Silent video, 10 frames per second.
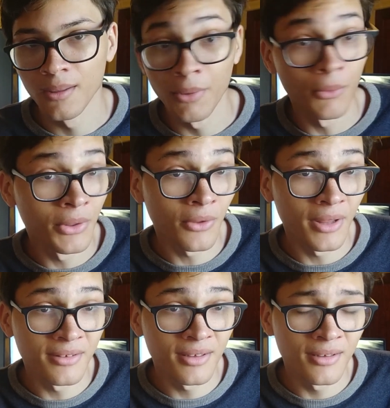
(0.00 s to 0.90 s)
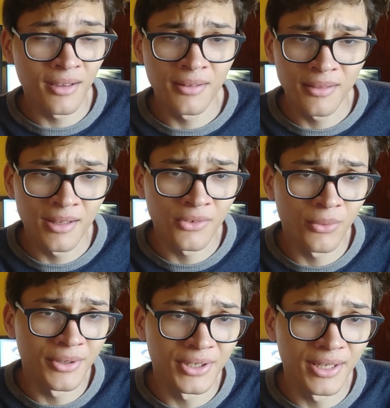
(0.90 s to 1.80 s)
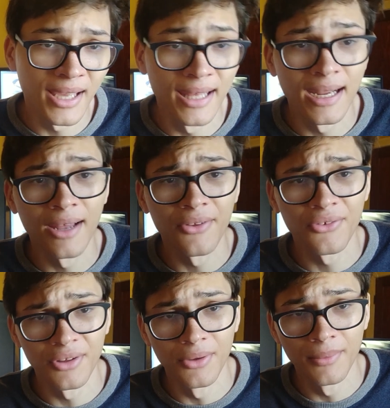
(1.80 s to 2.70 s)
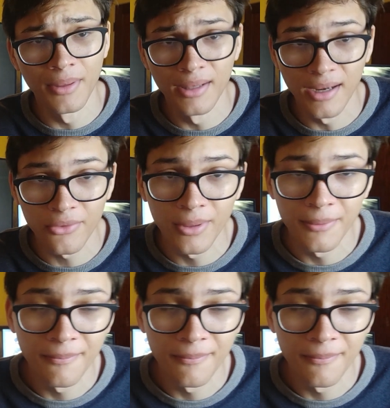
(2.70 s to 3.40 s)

But with all that said and done, thanks for watching, and I'll see you in the next one.